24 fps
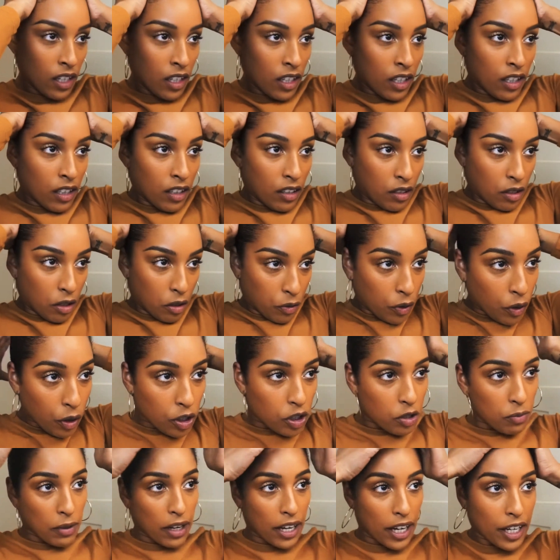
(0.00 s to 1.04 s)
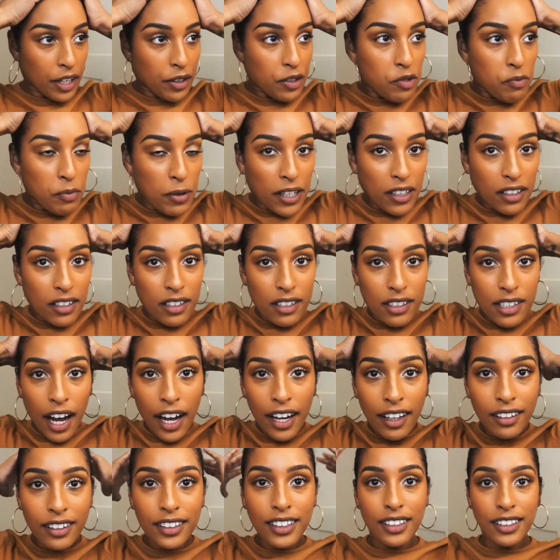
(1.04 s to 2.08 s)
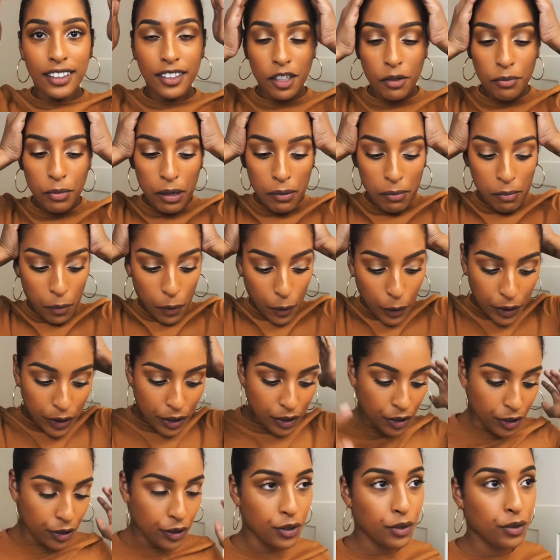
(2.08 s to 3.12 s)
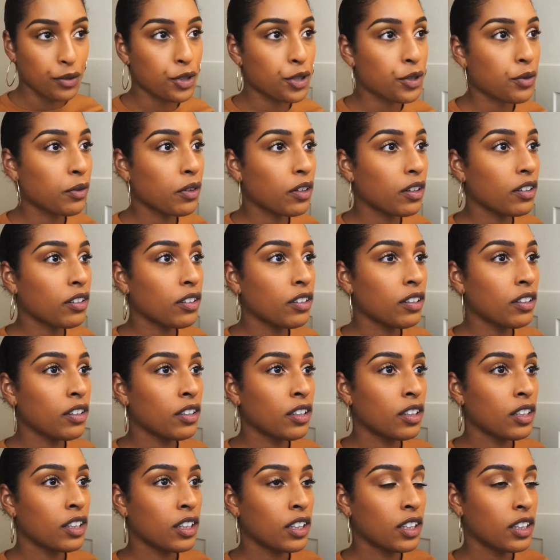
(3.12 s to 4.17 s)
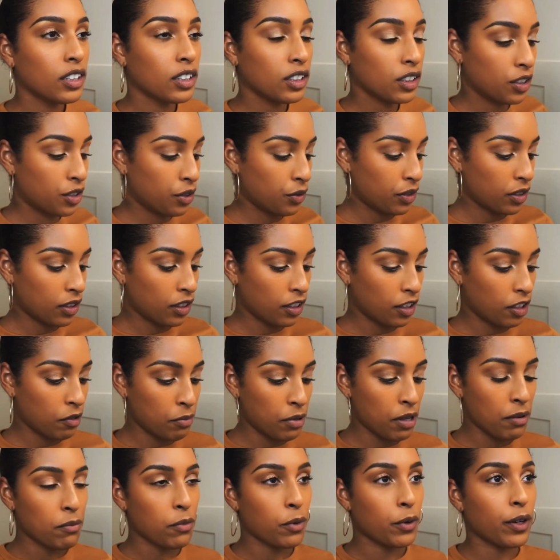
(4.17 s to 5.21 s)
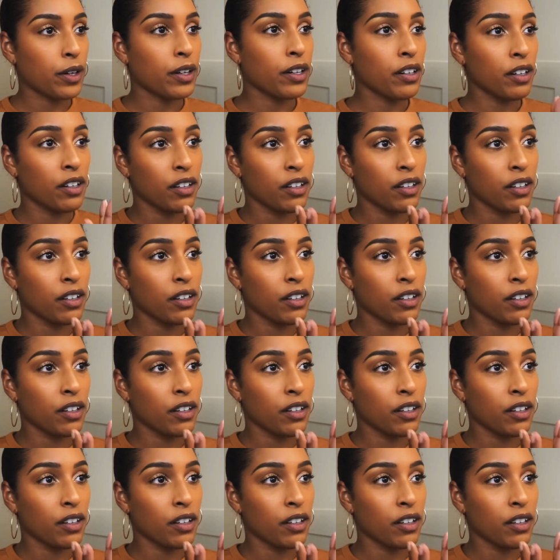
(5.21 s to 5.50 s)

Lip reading: So of course my hair is being styled a little bit more than usual. Just do a little bit more.